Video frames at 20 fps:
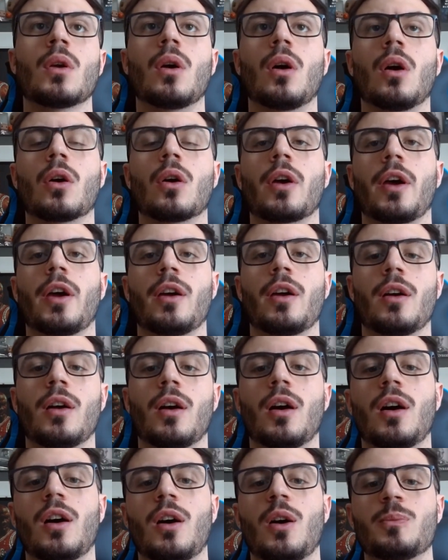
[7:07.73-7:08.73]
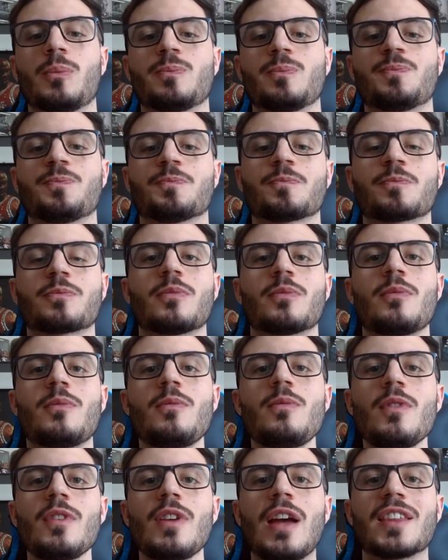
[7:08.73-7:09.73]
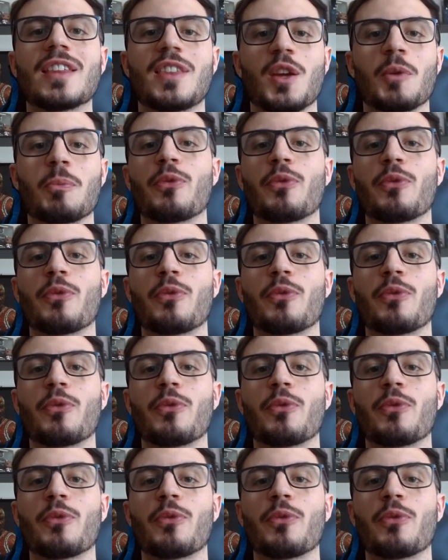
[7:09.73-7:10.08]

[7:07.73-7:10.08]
Okay. I think